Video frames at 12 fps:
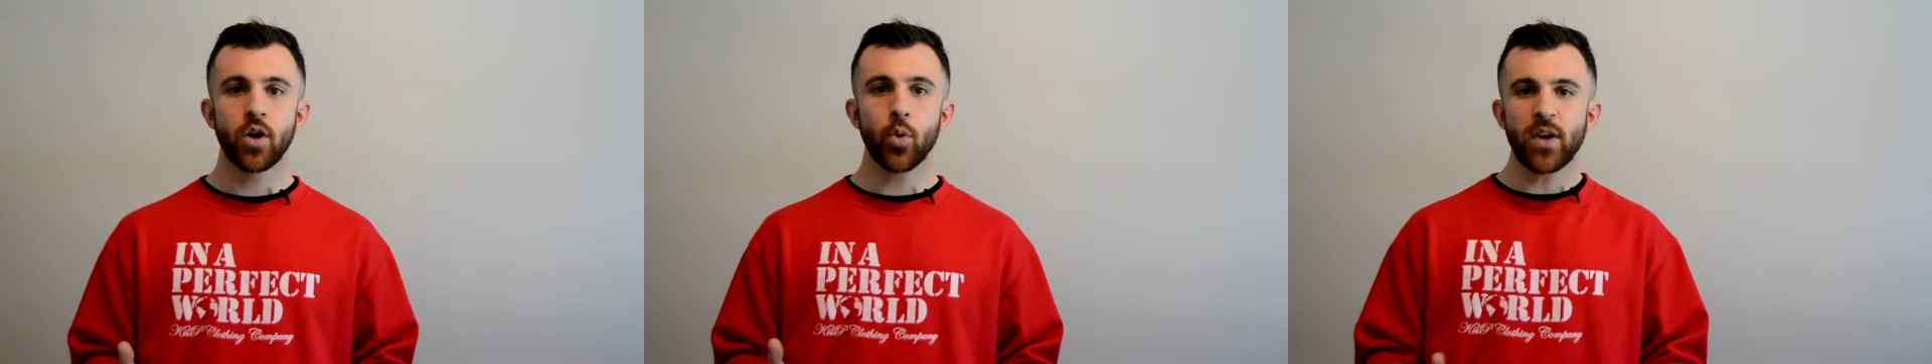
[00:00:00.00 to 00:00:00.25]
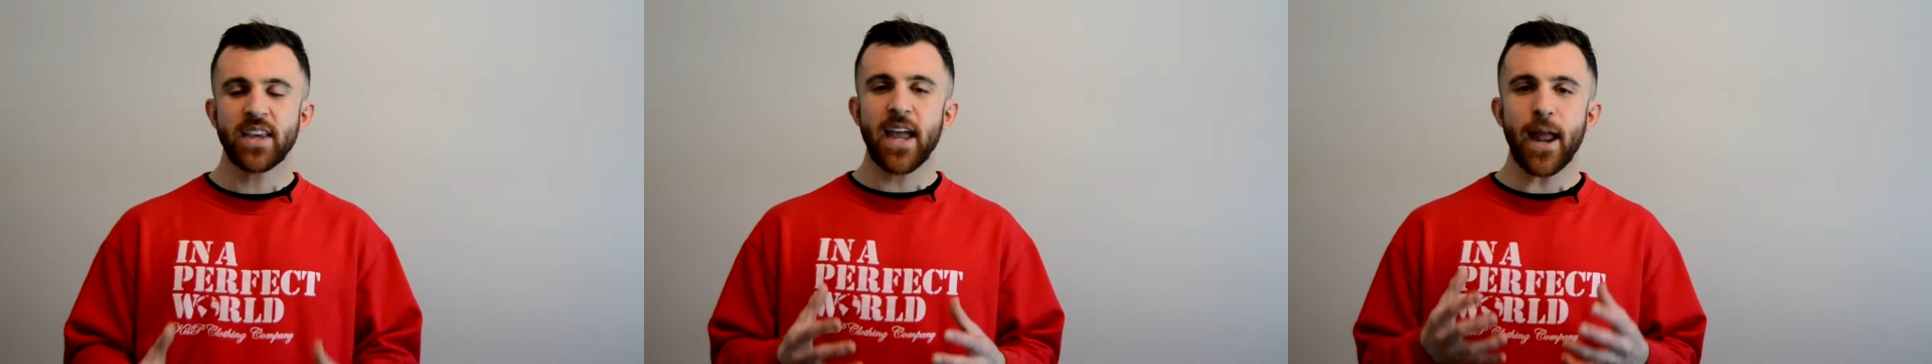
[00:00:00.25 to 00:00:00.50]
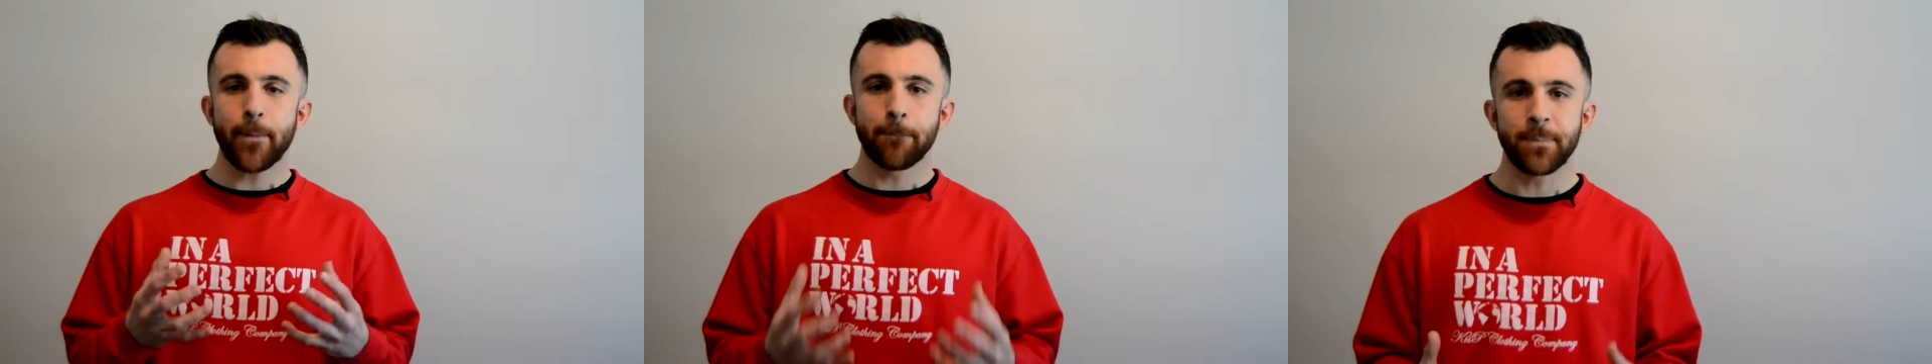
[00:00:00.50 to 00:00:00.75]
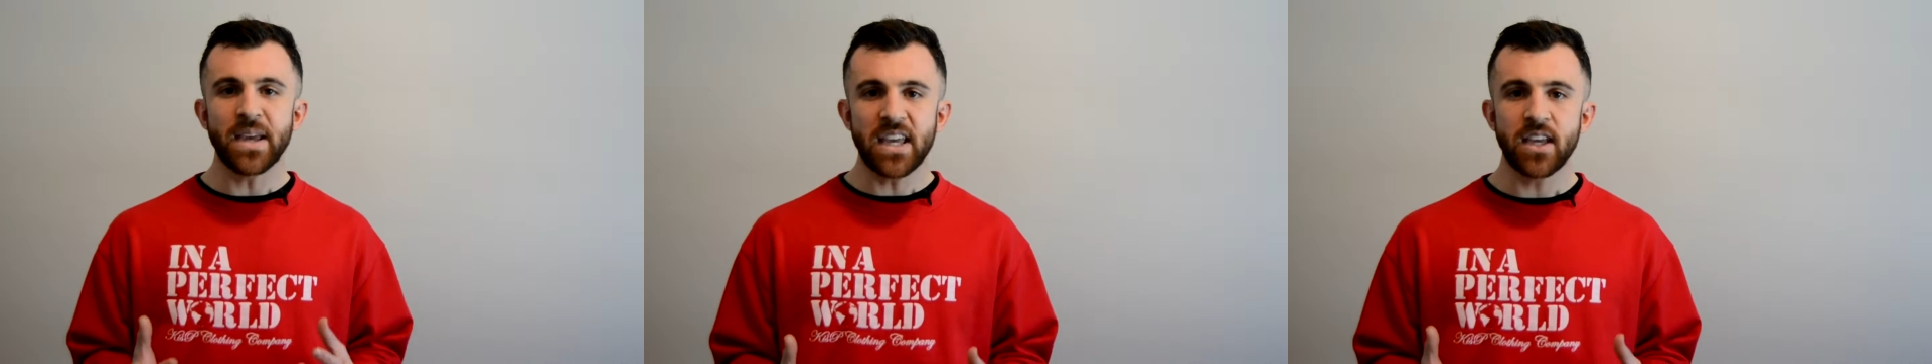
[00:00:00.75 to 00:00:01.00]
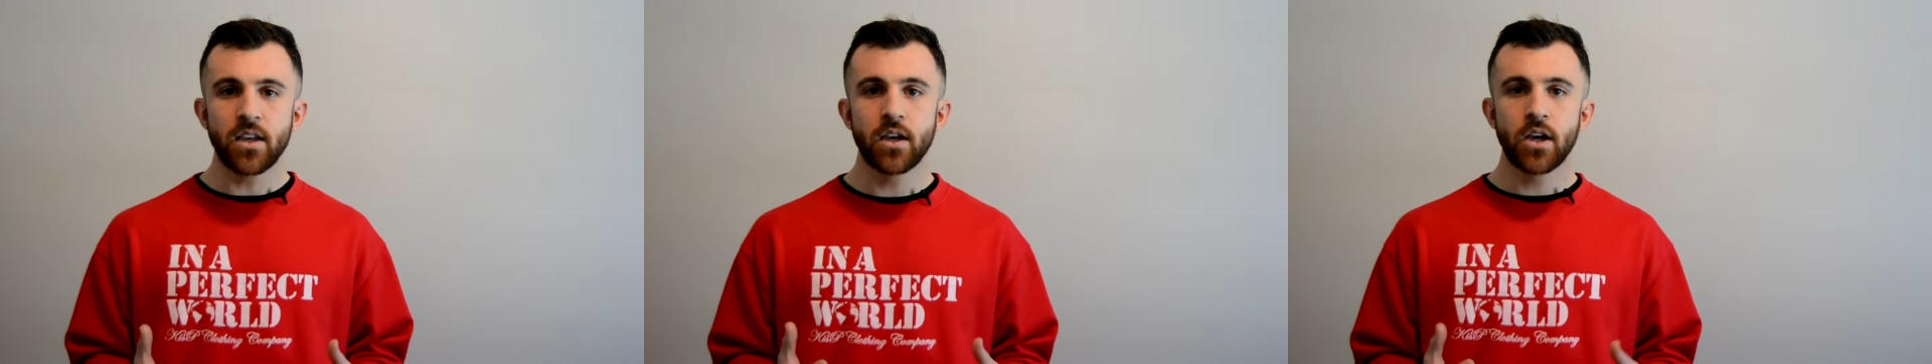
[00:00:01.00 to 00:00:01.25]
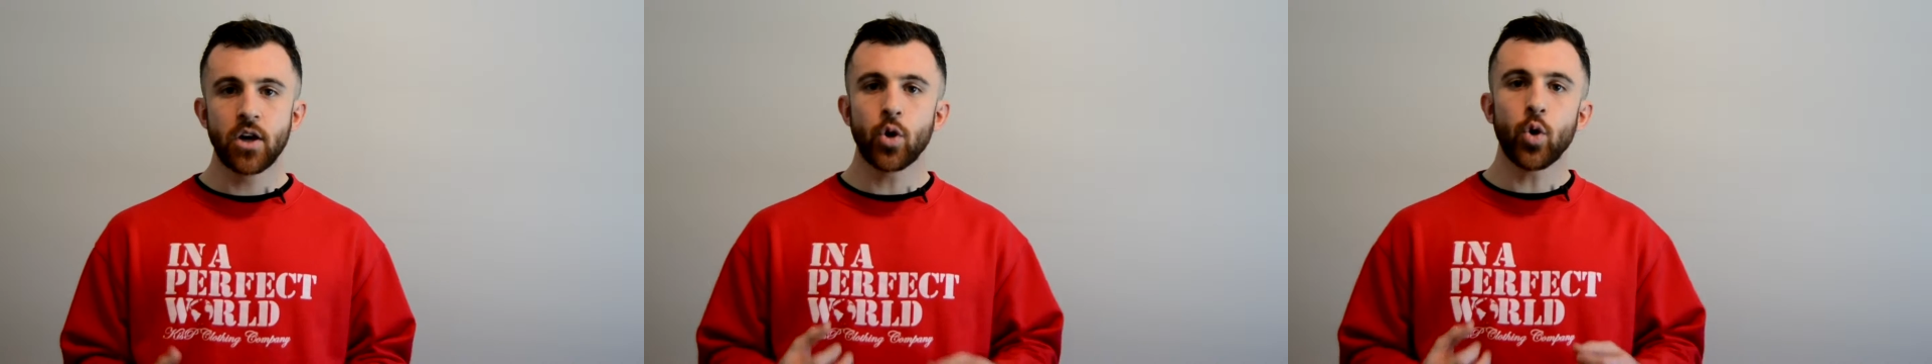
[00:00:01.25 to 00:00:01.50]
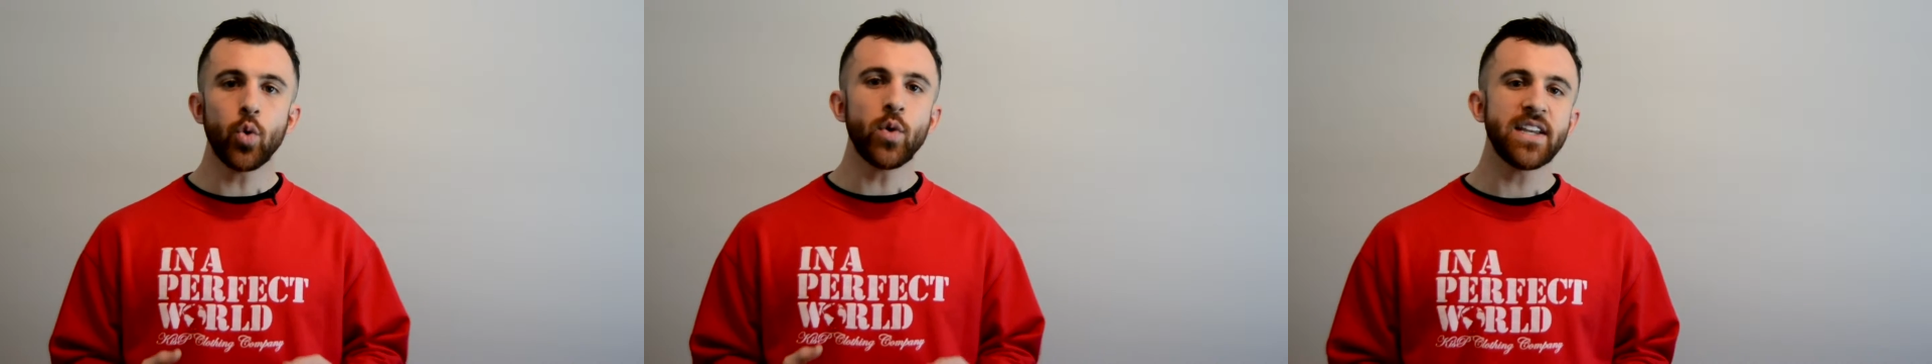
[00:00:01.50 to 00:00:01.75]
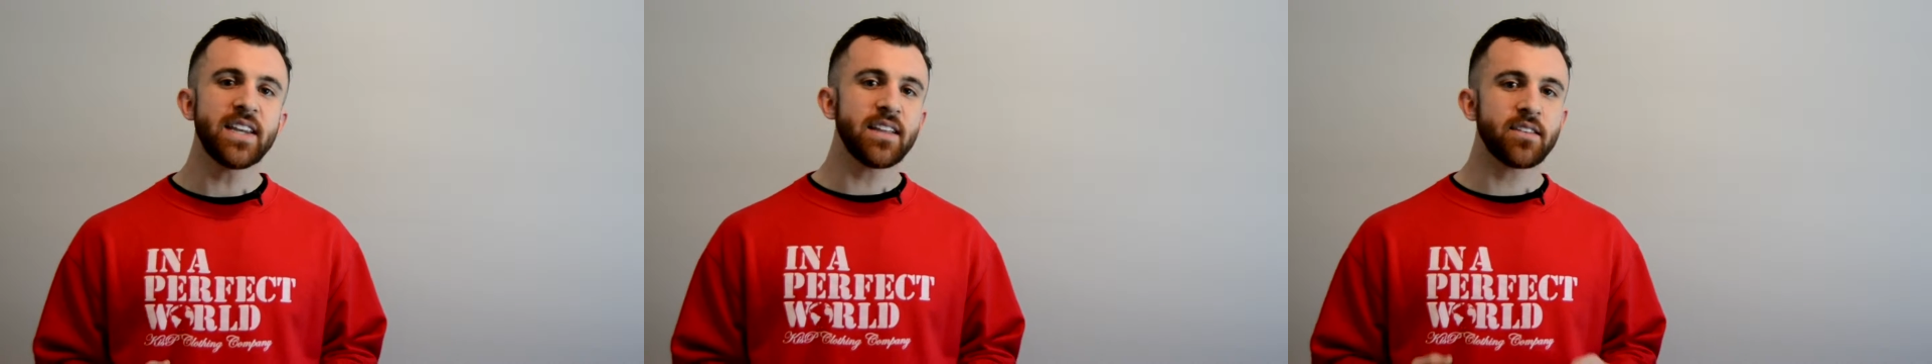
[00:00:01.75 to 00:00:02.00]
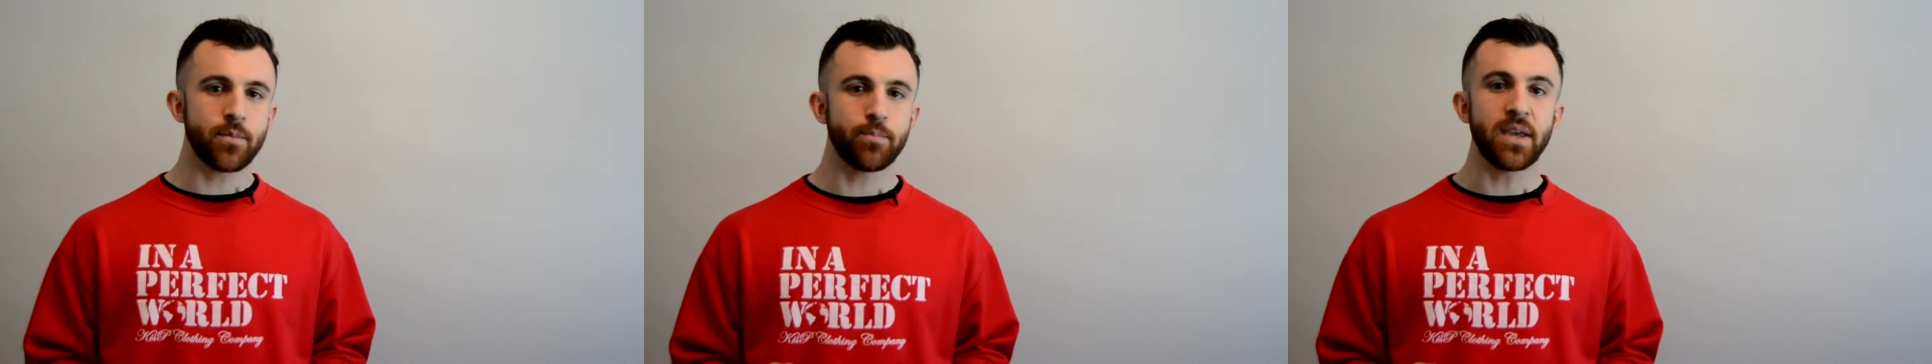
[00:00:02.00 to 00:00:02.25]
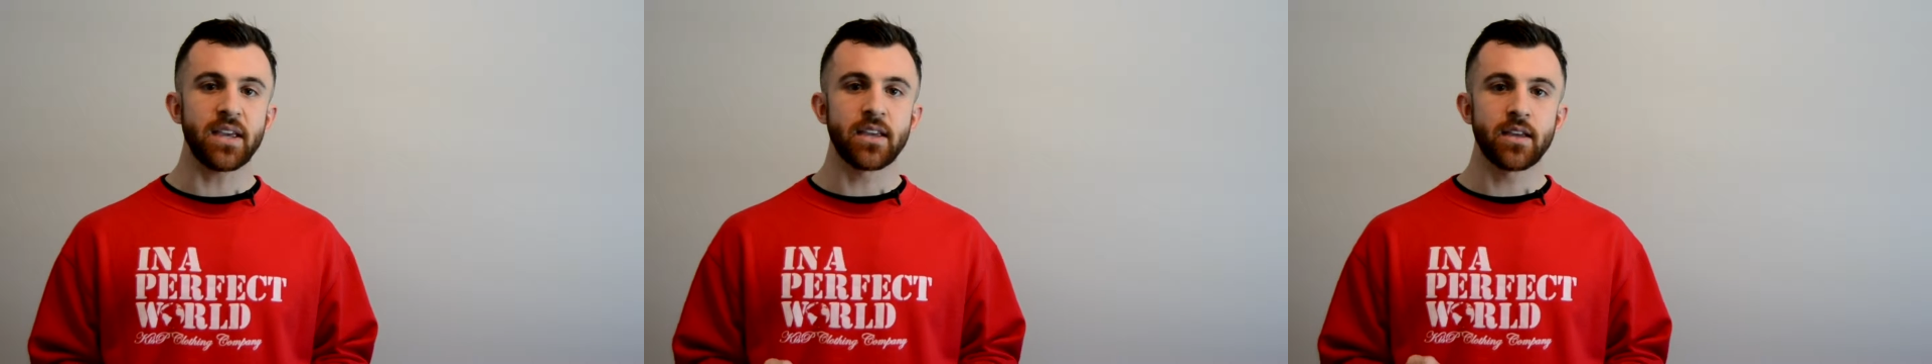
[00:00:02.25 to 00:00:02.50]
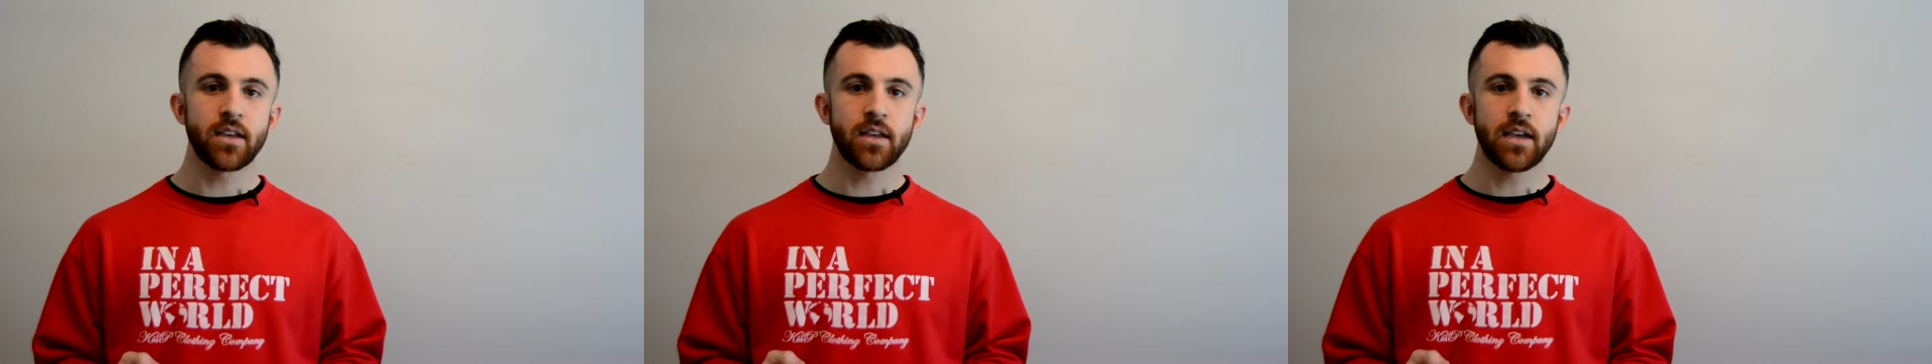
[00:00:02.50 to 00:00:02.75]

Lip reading: We can't be who we need to be